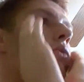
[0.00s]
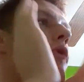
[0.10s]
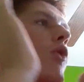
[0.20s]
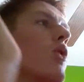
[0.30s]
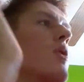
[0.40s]

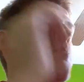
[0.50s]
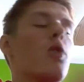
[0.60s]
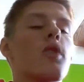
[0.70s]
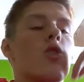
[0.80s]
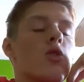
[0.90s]

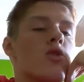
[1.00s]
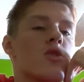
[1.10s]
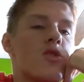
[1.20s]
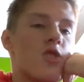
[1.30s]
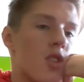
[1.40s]
40-point quarters
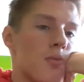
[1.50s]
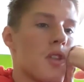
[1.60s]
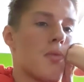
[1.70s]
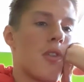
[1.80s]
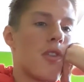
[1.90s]
are starting to
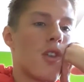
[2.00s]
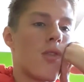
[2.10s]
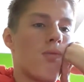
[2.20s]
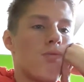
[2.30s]
become a thing.